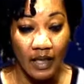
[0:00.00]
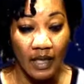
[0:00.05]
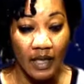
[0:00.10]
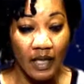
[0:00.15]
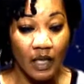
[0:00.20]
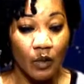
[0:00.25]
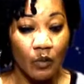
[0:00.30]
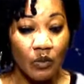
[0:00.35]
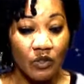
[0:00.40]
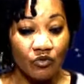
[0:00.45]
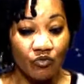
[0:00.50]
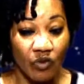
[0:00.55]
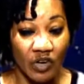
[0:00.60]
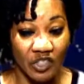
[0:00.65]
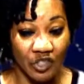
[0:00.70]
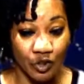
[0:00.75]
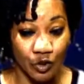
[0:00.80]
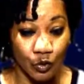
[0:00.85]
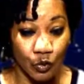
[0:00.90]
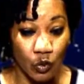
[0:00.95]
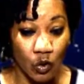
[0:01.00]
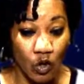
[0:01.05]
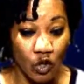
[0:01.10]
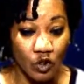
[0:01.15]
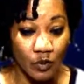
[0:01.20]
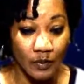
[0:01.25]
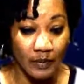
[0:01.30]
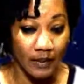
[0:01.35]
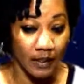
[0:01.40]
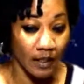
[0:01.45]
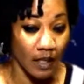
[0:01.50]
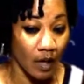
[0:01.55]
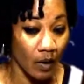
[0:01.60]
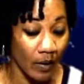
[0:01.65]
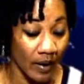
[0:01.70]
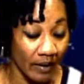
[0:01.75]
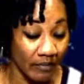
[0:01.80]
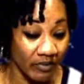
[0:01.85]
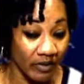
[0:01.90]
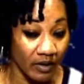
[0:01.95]
He was rushed to hospital,
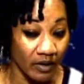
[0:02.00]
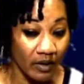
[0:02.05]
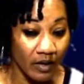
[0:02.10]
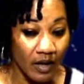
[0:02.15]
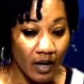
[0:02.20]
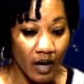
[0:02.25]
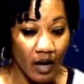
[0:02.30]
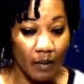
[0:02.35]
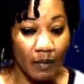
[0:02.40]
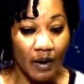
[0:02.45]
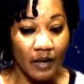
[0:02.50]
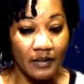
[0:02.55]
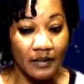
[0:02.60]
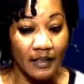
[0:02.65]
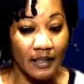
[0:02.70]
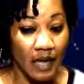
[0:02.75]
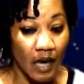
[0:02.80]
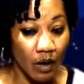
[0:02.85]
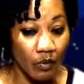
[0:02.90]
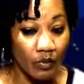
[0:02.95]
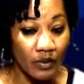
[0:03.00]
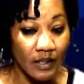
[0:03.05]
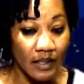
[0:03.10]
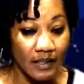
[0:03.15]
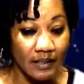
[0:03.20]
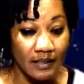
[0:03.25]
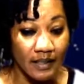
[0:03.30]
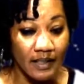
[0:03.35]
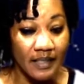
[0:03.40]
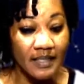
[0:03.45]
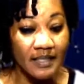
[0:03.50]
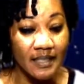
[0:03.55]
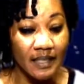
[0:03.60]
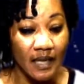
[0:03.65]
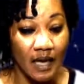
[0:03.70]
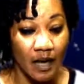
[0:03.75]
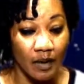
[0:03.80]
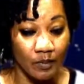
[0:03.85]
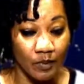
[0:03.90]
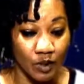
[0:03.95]
however. About an hour later, he
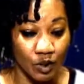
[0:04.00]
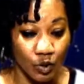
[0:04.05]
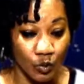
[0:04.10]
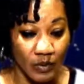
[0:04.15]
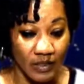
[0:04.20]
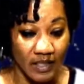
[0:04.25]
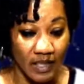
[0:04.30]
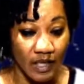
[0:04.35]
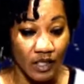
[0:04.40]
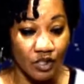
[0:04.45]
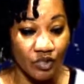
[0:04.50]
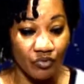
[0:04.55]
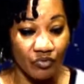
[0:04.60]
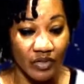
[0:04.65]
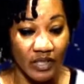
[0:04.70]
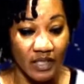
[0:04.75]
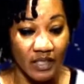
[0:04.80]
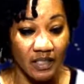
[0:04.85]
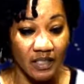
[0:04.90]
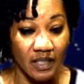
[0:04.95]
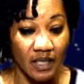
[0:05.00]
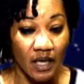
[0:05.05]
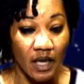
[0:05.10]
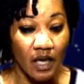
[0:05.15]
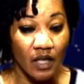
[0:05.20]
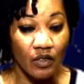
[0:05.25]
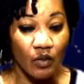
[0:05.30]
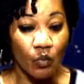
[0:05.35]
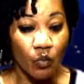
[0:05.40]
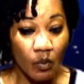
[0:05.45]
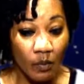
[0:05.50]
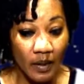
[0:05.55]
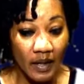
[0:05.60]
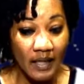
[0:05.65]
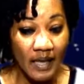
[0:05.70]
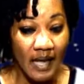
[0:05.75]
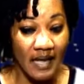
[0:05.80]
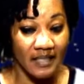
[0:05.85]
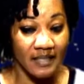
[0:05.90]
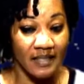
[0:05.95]
succumbed to his injuries. The woman
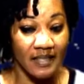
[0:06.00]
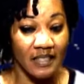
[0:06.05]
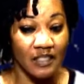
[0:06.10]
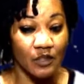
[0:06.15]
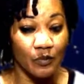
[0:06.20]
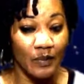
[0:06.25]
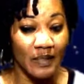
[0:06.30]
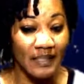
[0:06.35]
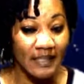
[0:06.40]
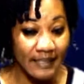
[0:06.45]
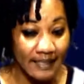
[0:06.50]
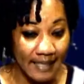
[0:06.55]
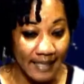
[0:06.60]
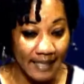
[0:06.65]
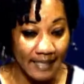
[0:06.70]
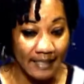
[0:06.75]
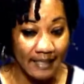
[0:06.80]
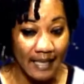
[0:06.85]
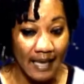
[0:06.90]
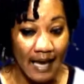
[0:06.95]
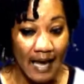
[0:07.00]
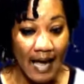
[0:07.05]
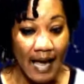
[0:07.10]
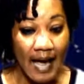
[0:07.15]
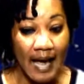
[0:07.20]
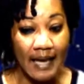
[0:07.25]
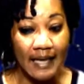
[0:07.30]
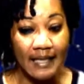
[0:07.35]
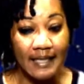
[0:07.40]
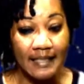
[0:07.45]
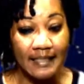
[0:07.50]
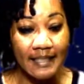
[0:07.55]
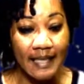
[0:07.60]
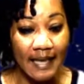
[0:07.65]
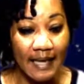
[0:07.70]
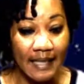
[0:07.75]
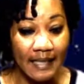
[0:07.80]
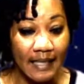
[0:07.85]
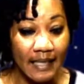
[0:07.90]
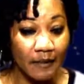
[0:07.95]
has since been detained and is
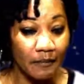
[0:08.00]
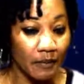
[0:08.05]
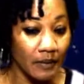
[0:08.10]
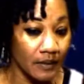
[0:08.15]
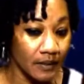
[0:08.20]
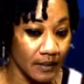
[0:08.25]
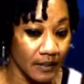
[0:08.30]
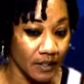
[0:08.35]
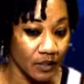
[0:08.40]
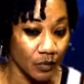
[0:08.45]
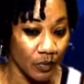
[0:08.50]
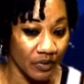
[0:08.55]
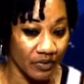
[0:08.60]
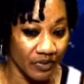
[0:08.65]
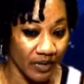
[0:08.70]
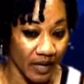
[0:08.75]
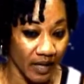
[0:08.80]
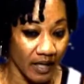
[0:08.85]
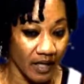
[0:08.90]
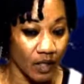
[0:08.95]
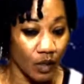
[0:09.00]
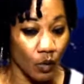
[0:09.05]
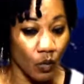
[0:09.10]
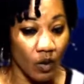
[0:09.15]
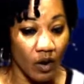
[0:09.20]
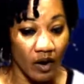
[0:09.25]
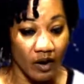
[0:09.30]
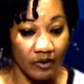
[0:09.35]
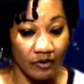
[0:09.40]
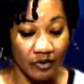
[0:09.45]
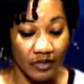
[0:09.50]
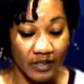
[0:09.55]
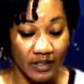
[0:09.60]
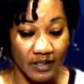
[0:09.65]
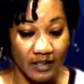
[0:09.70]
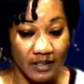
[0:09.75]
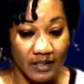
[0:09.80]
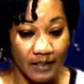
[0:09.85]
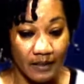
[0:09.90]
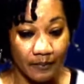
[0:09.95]
aiding police with their
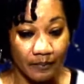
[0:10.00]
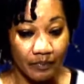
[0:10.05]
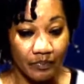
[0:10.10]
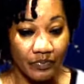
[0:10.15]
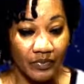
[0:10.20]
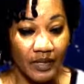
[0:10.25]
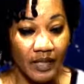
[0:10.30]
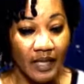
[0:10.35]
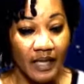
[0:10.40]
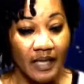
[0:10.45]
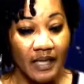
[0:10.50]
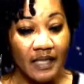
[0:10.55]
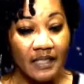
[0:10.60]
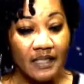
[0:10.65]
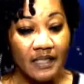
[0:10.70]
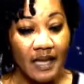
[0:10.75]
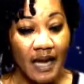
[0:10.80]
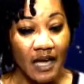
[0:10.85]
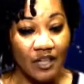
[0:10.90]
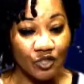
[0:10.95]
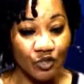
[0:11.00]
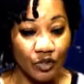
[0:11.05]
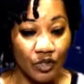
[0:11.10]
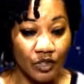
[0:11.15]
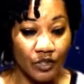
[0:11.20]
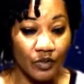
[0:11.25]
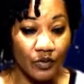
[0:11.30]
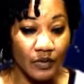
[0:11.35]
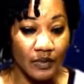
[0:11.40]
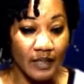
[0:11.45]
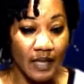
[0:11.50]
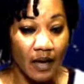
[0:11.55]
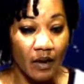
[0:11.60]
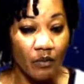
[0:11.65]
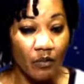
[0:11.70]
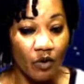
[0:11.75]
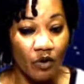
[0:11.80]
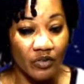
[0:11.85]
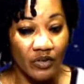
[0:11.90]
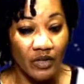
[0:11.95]
inquiries. International news now.
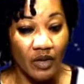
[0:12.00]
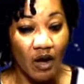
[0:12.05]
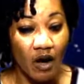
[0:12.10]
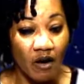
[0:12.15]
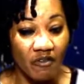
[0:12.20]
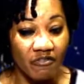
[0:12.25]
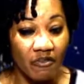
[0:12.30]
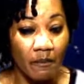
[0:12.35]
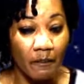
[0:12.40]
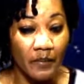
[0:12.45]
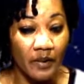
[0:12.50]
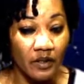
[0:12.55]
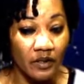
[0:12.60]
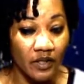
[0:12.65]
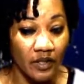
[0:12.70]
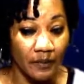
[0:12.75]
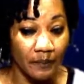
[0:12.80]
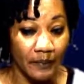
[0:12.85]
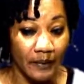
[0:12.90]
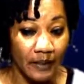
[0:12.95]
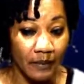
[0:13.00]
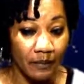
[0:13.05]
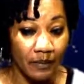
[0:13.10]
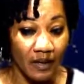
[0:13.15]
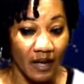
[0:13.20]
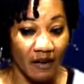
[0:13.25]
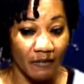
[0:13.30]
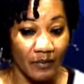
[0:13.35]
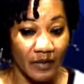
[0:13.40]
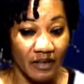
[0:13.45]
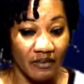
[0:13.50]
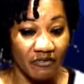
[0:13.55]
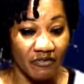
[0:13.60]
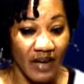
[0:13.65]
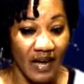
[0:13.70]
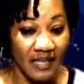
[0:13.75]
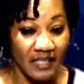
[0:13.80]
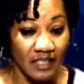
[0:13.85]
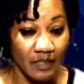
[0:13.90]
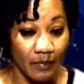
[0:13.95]
More than 500,000 people have been
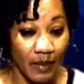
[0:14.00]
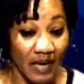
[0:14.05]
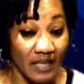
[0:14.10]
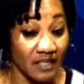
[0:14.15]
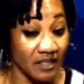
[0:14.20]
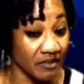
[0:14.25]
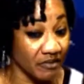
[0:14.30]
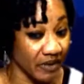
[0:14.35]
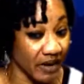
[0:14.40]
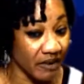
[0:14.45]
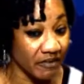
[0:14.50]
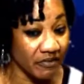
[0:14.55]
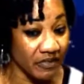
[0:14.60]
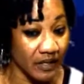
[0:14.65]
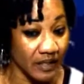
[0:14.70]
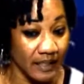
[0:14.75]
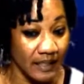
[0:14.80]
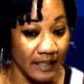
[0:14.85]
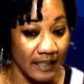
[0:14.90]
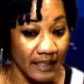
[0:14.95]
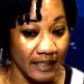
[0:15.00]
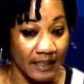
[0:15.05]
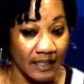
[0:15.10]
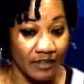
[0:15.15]
affected by severe flooding in